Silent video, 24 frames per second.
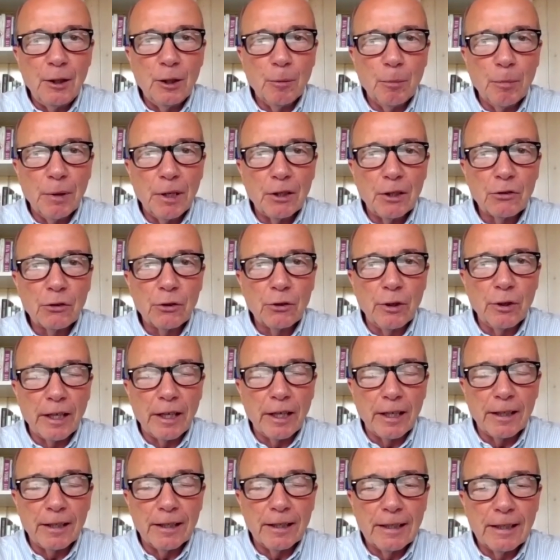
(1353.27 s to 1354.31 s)
Your
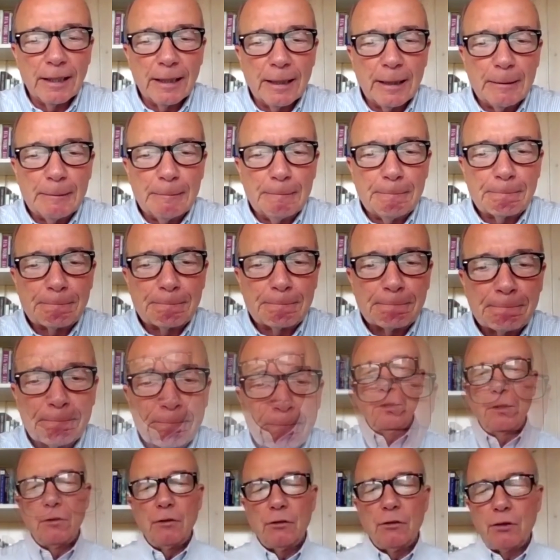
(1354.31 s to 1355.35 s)
ministry.
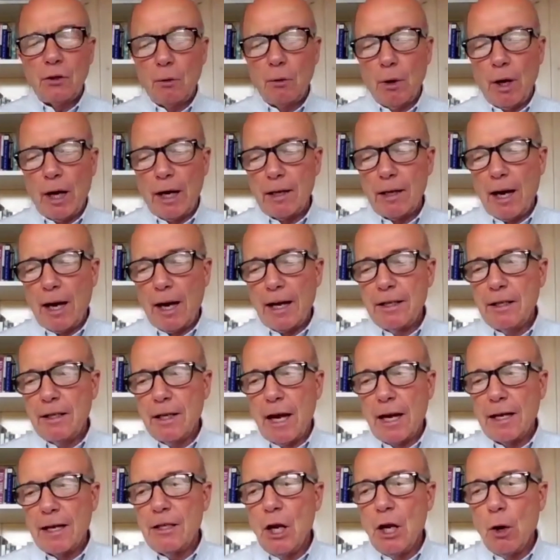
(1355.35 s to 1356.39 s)
So
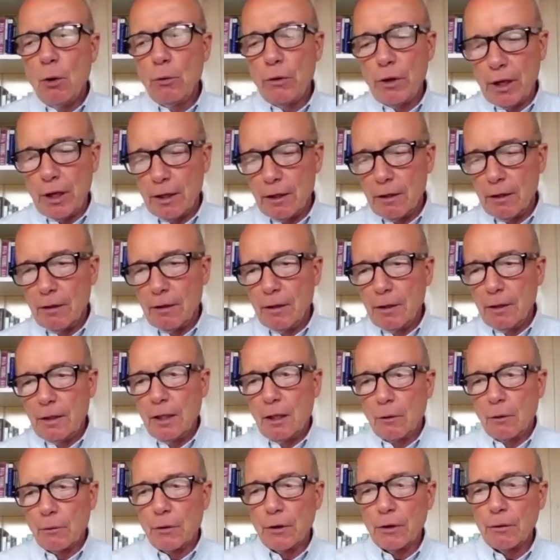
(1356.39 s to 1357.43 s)
I know that
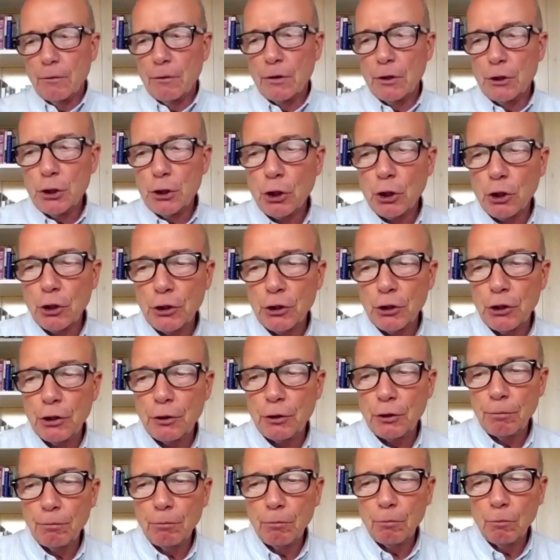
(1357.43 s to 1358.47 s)
the
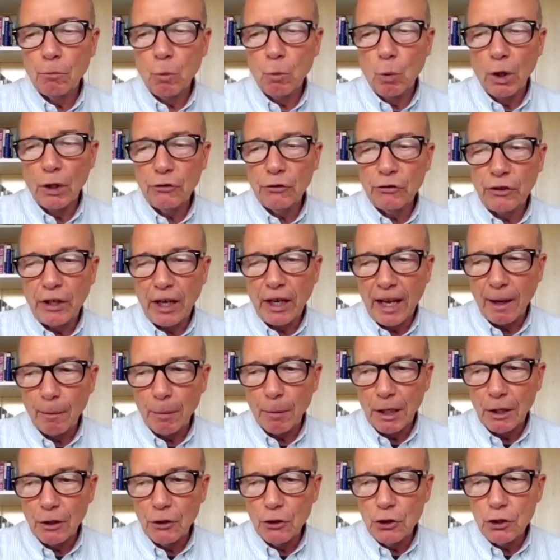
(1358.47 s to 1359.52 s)
church was
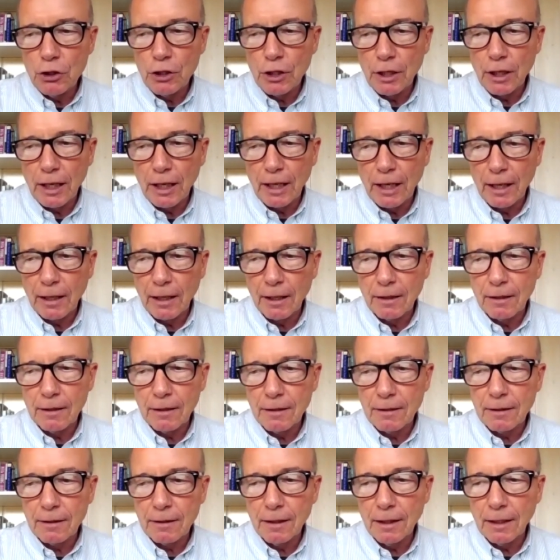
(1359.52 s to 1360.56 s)
damaged, and
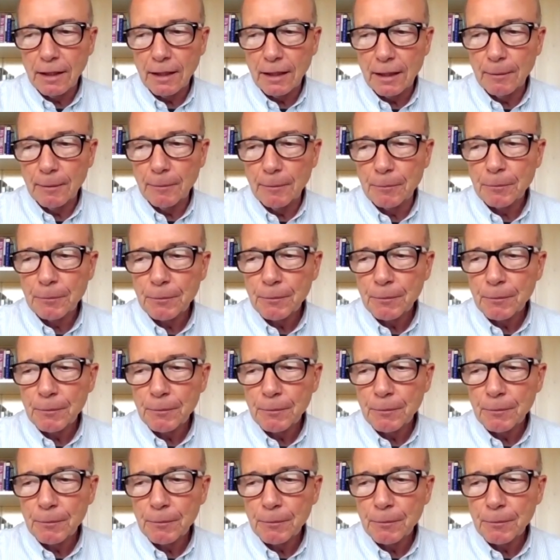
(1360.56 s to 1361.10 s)
I